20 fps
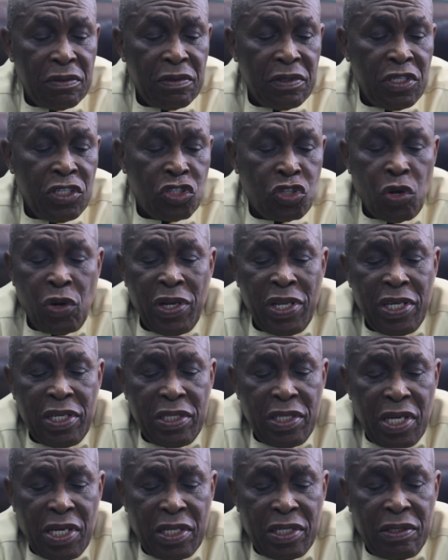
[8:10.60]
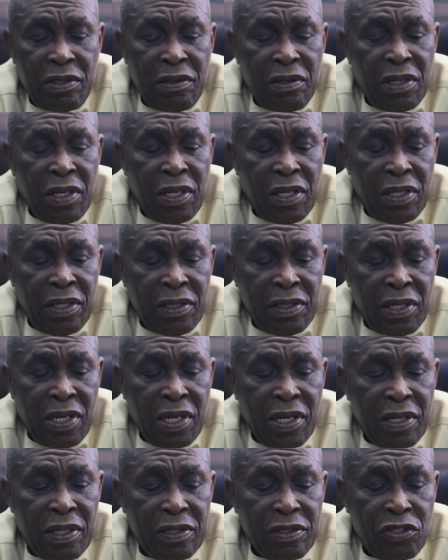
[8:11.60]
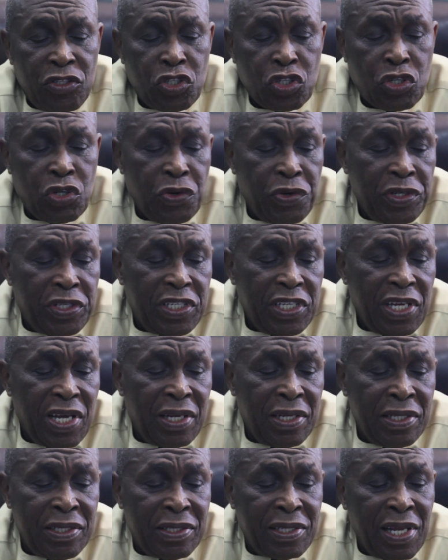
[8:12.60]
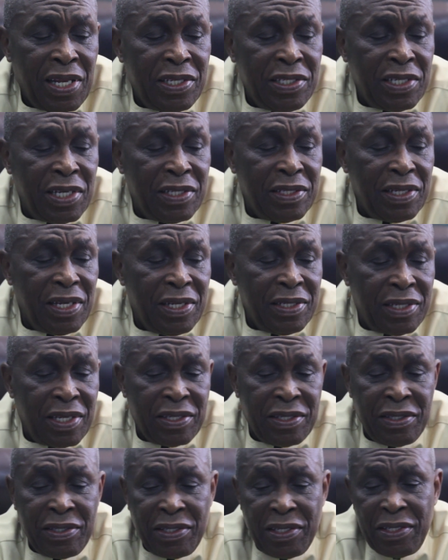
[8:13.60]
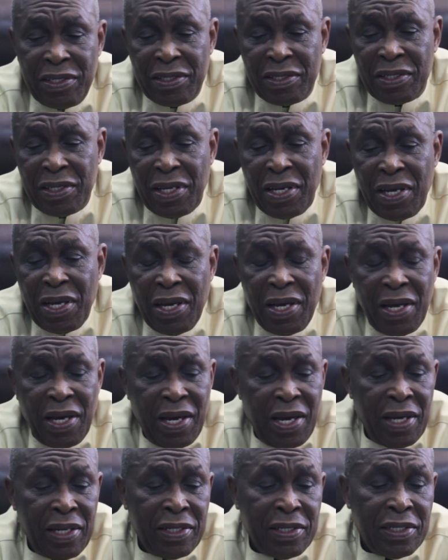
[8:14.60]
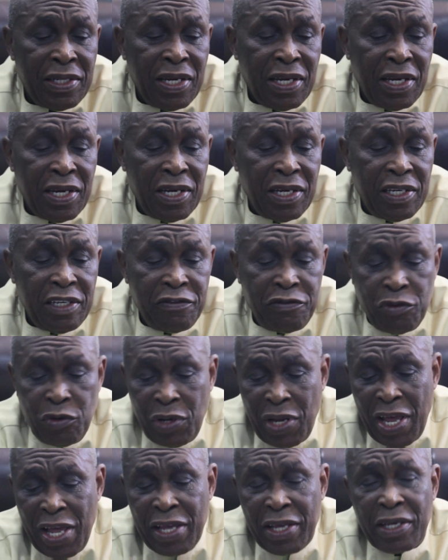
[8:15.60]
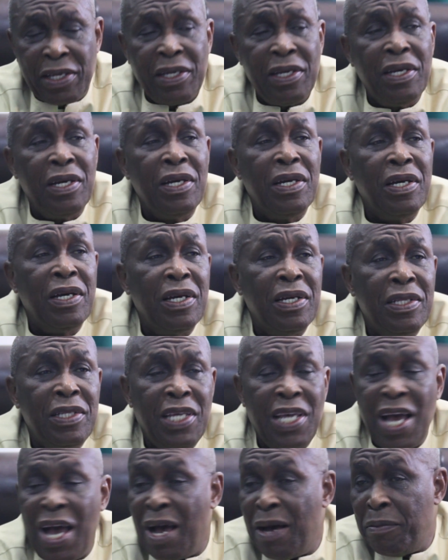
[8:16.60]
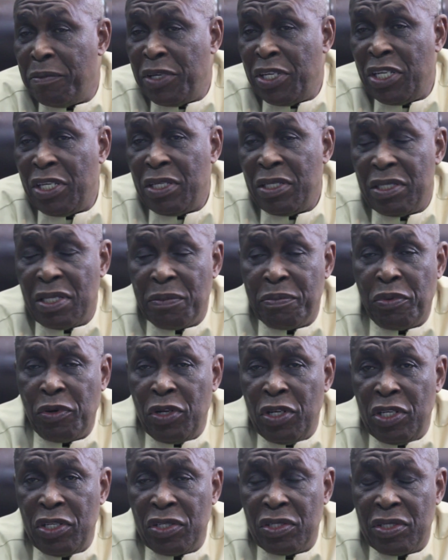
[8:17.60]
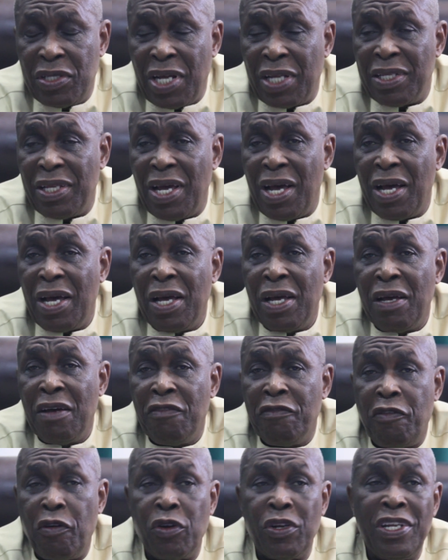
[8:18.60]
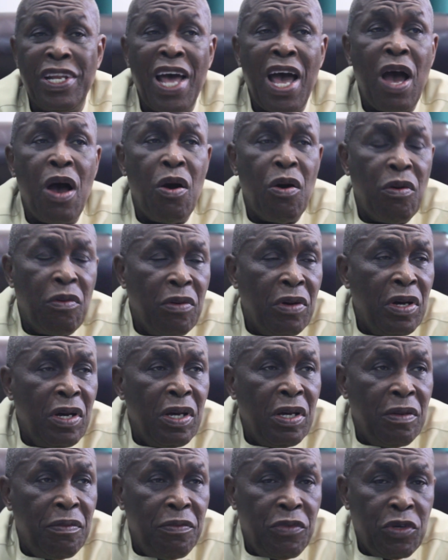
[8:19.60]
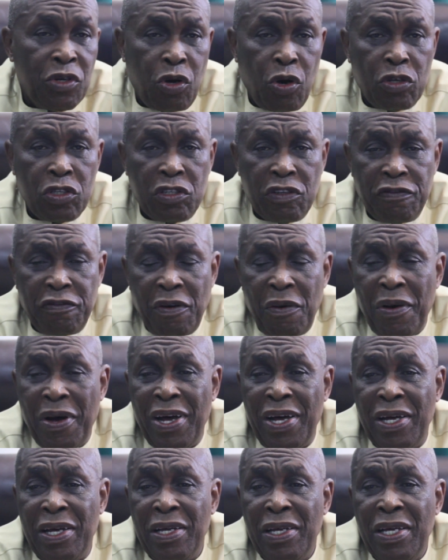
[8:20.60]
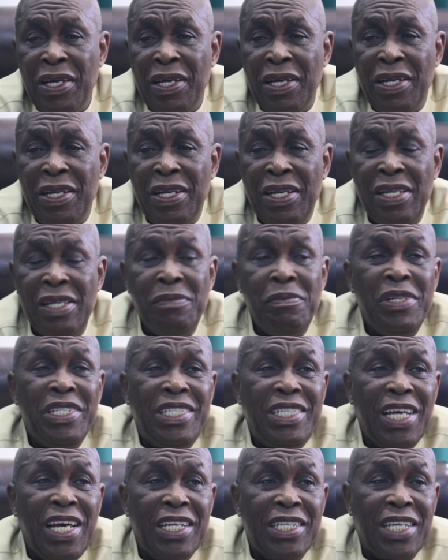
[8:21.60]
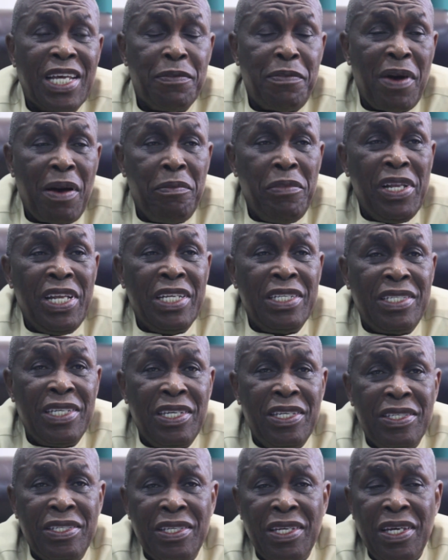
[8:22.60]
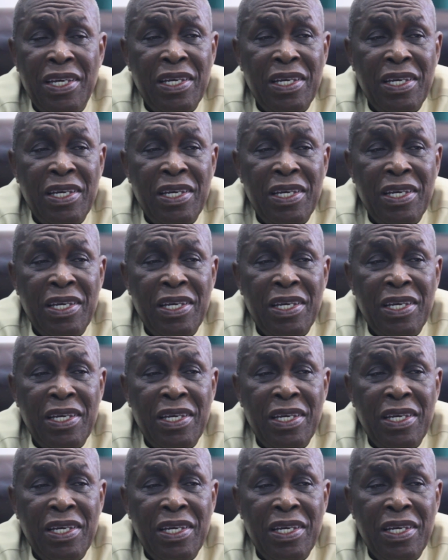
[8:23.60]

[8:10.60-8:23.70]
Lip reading: it's only the security and intelligence agencies and, if you like, the army, the police, that for now, because of our limited capabilities,